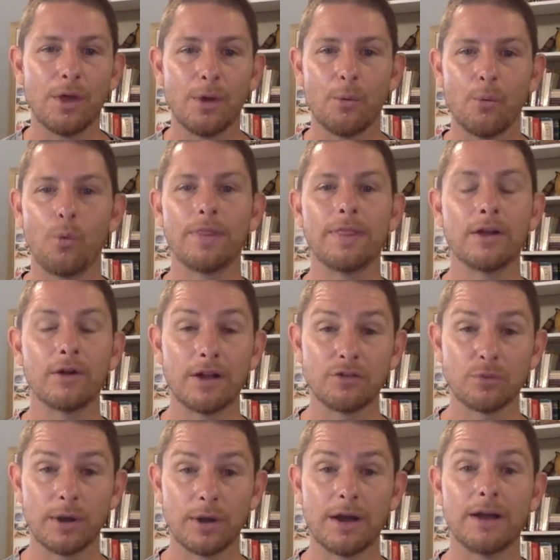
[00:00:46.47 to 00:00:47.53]
when they
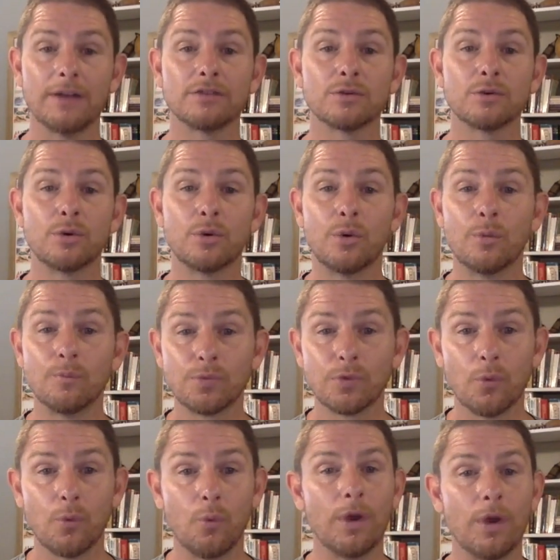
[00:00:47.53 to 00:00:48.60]
graduate high school,
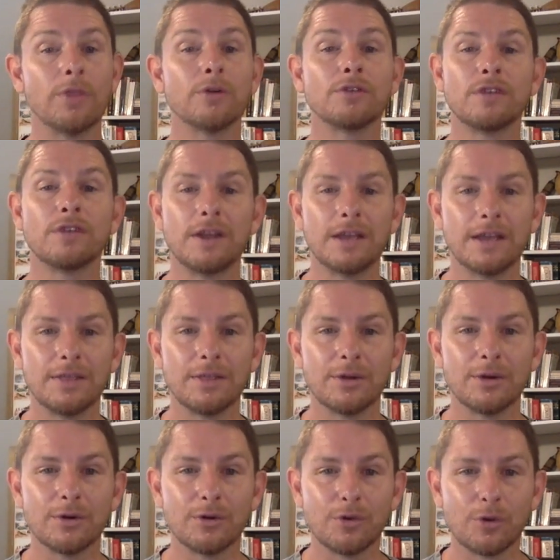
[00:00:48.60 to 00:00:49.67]
when they're sitting in
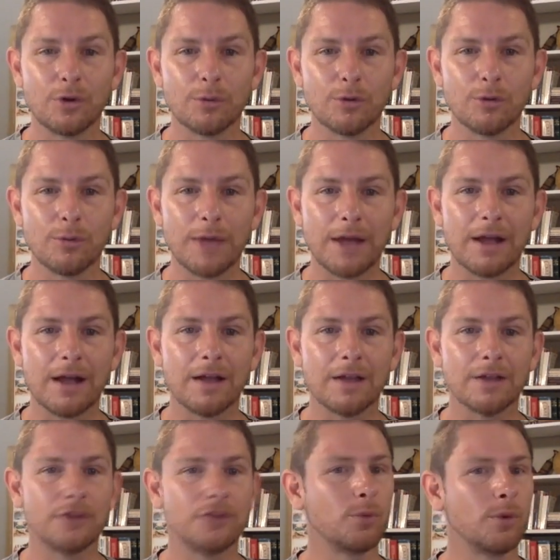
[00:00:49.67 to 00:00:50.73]
their dorm room at
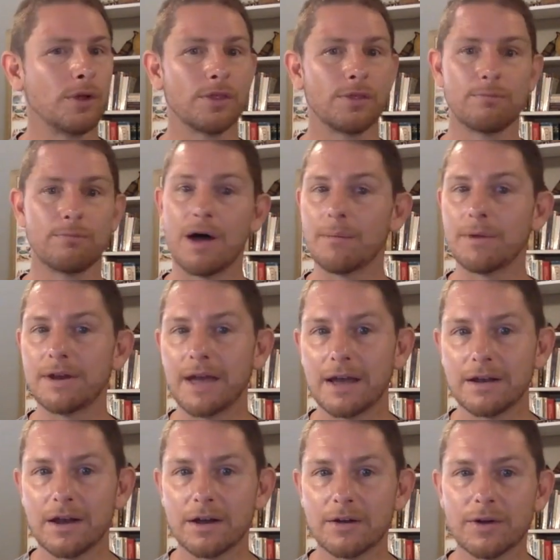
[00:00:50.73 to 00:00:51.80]
college with mom and dad
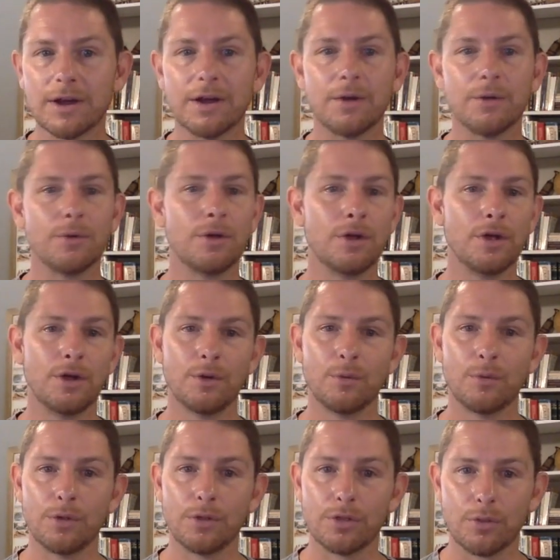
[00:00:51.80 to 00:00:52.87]
not around,
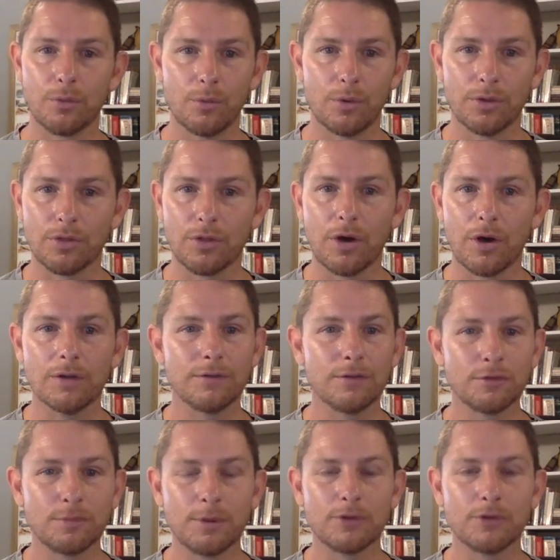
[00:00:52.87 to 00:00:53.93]
with with all of their
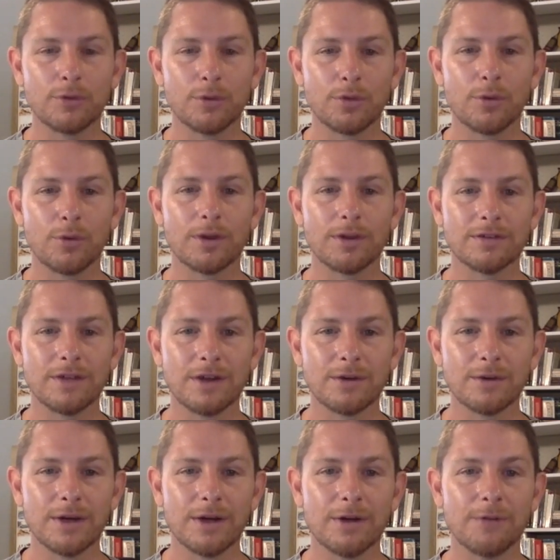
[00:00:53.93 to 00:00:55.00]
spiritual authorities not
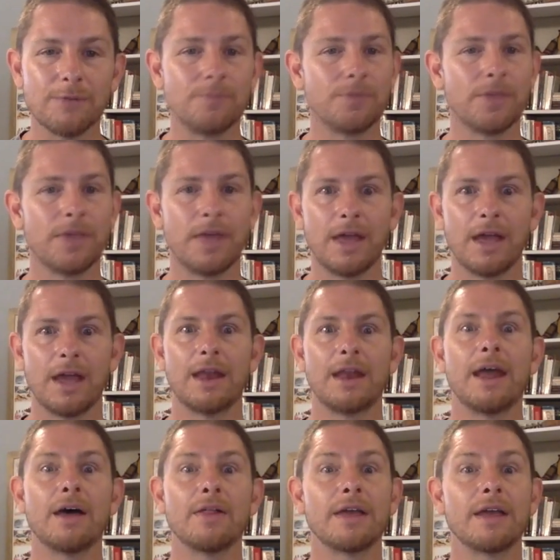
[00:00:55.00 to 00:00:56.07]
around, and
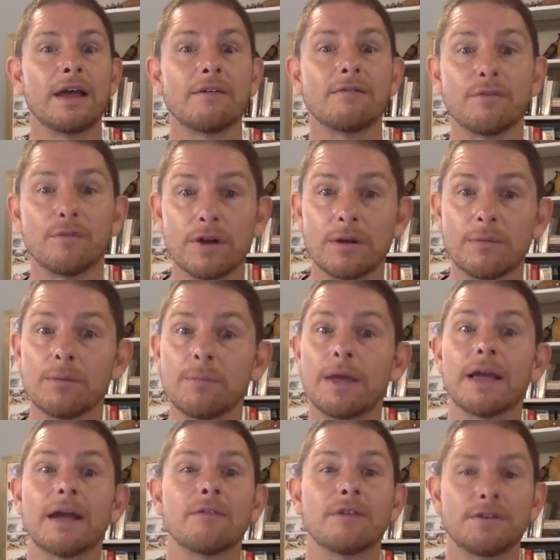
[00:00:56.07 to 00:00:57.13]
now they have the freedom to make
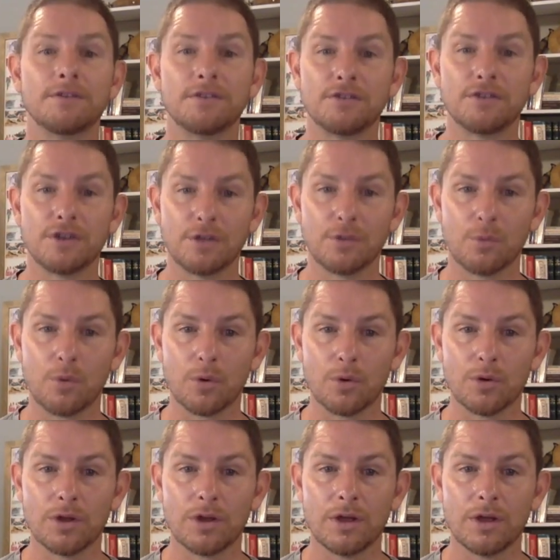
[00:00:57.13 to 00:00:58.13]
every decision in the world.